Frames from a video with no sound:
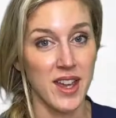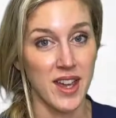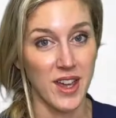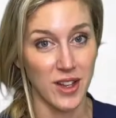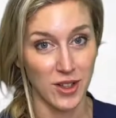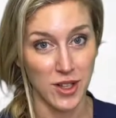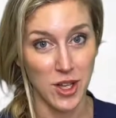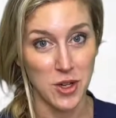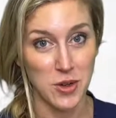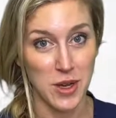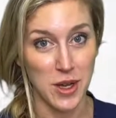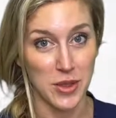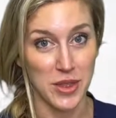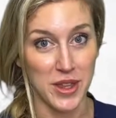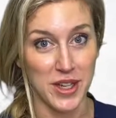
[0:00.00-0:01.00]
Hello
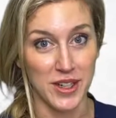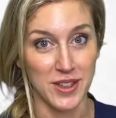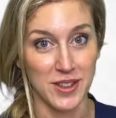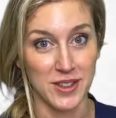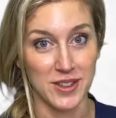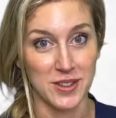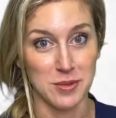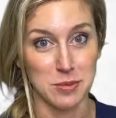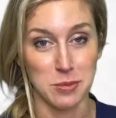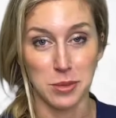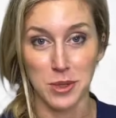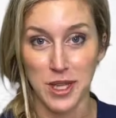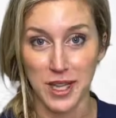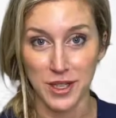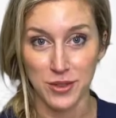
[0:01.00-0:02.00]
out there.
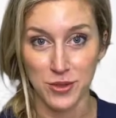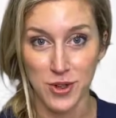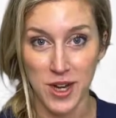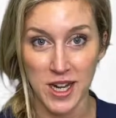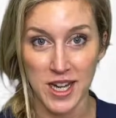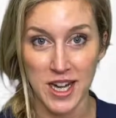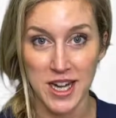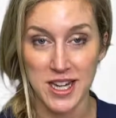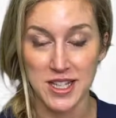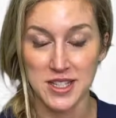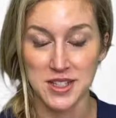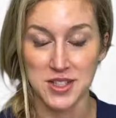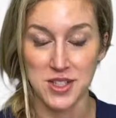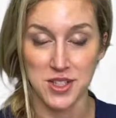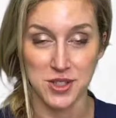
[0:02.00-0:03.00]
Black Friday
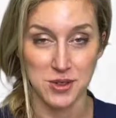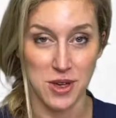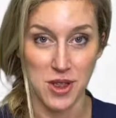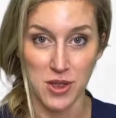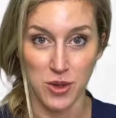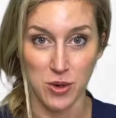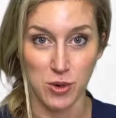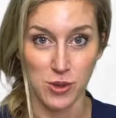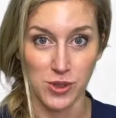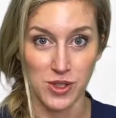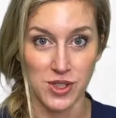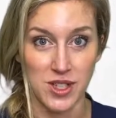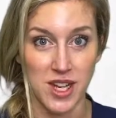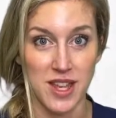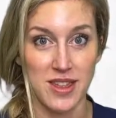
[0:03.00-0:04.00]
is just around the
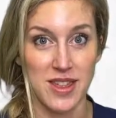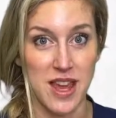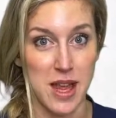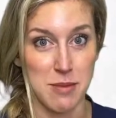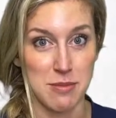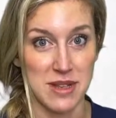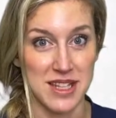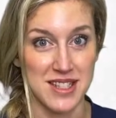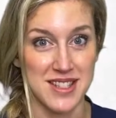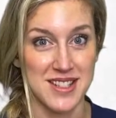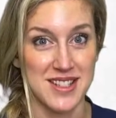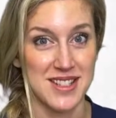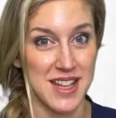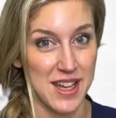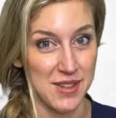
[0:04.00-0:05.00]
corner, and that means
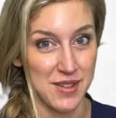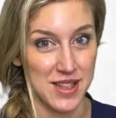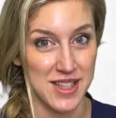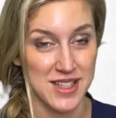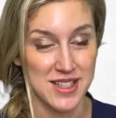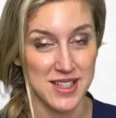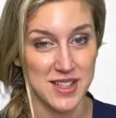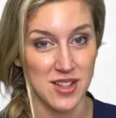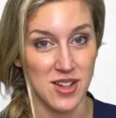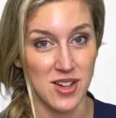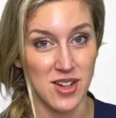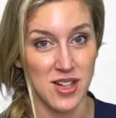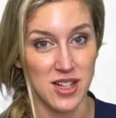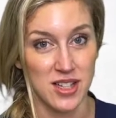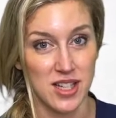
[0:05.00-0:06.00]
savings
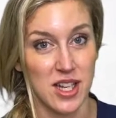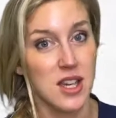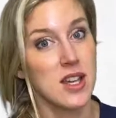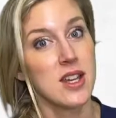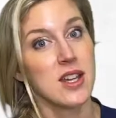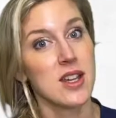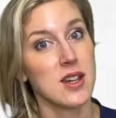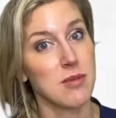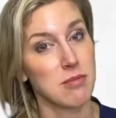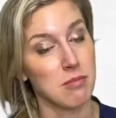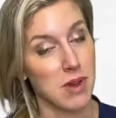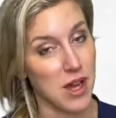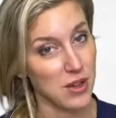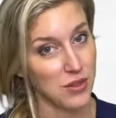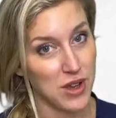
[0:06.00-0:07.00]
on
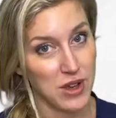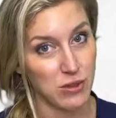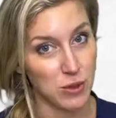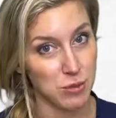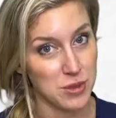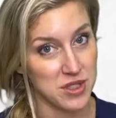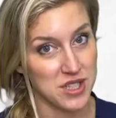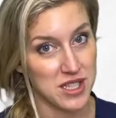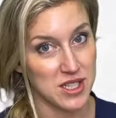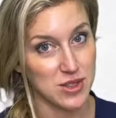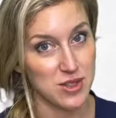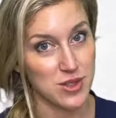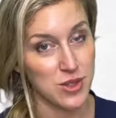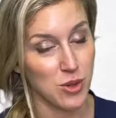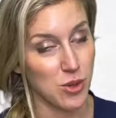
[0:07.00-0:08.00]
my favorite
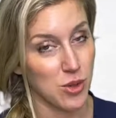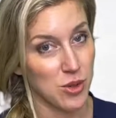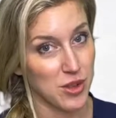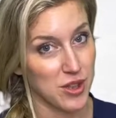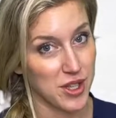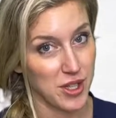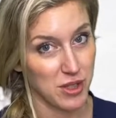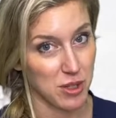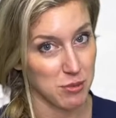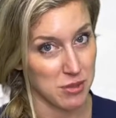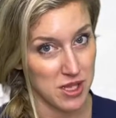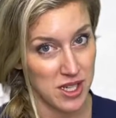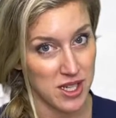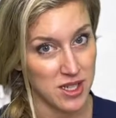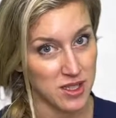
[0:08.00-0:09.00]
procedure,
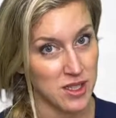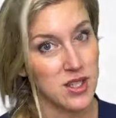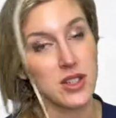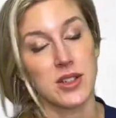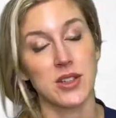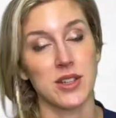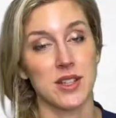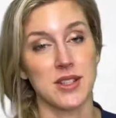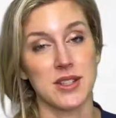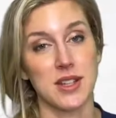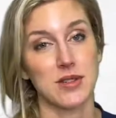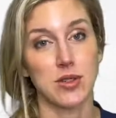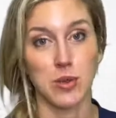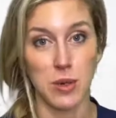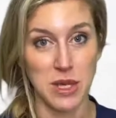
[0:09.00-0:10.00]
Ultherapy. You're going to
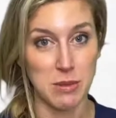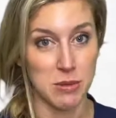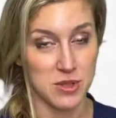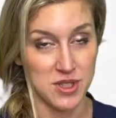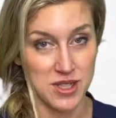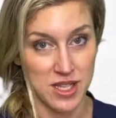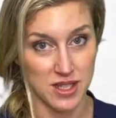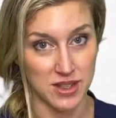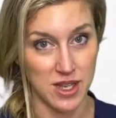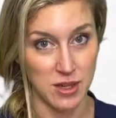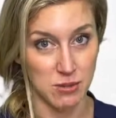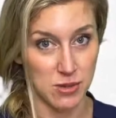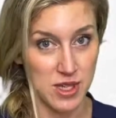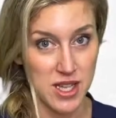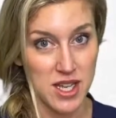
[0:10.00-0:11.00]
save 20%
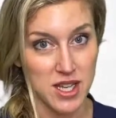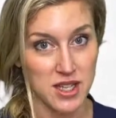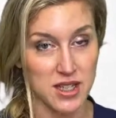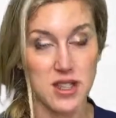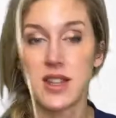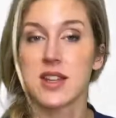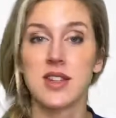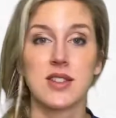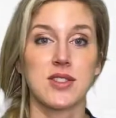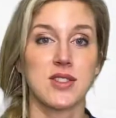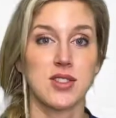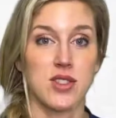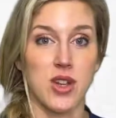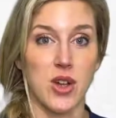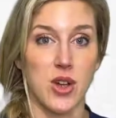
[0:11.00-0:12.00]
that week,
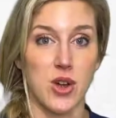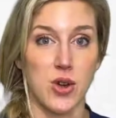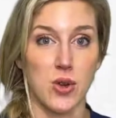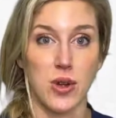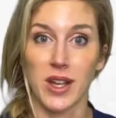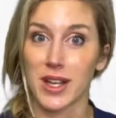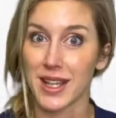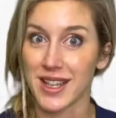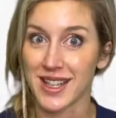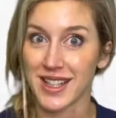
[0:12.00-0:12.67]
so get